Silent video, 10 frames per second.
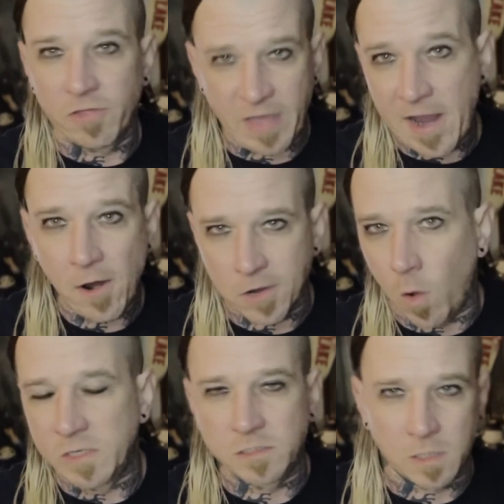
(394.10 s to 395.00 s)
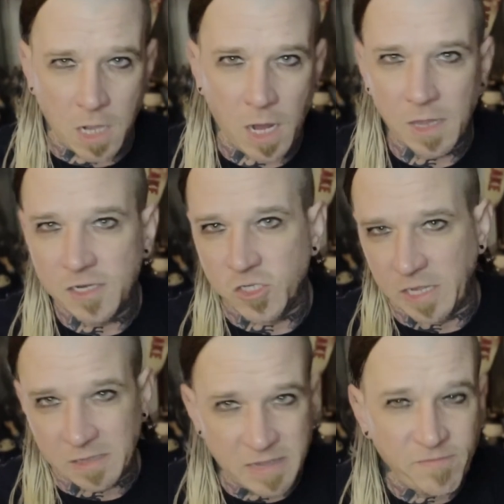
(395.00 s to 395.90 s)
there going to the college, they
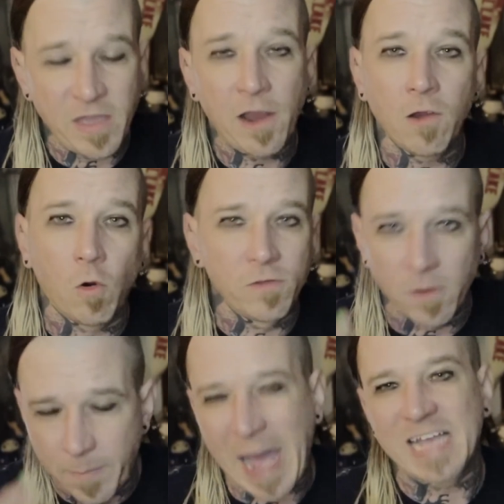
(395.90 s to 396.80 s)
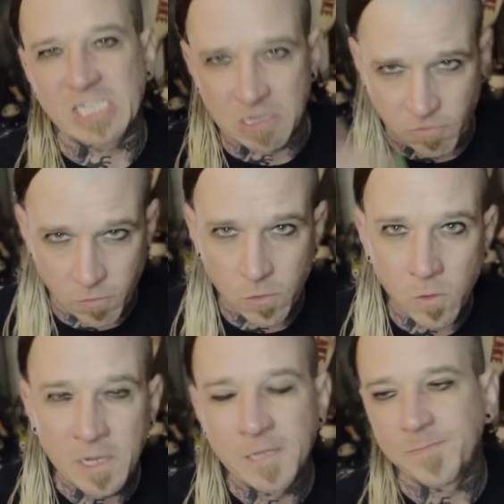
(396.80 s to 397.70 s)
live there, or they're passing
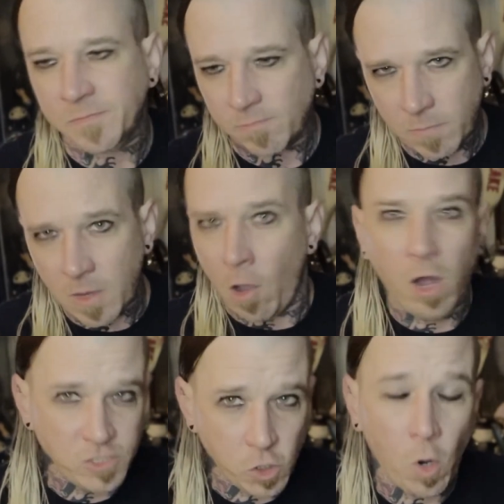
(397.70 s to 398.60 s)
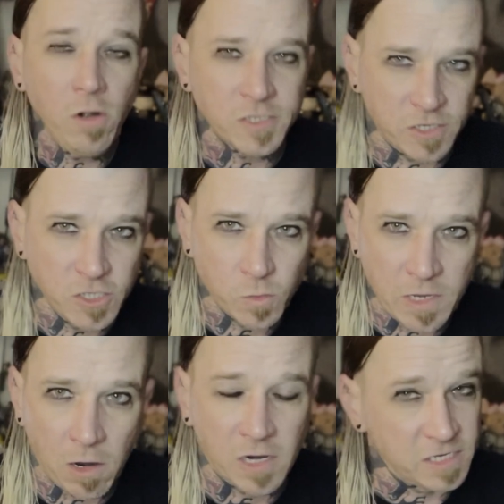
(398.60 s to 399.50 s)
through on tour, such as we
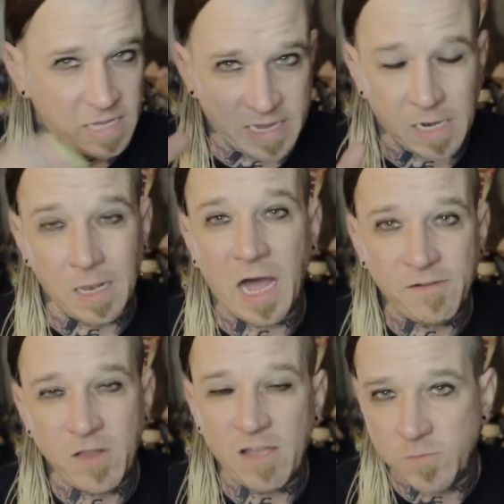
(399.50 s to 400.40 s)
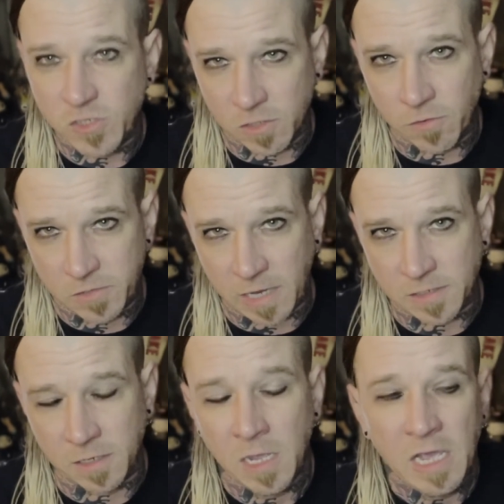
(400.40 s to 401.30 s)
are, because they get a lot of live music through Denton.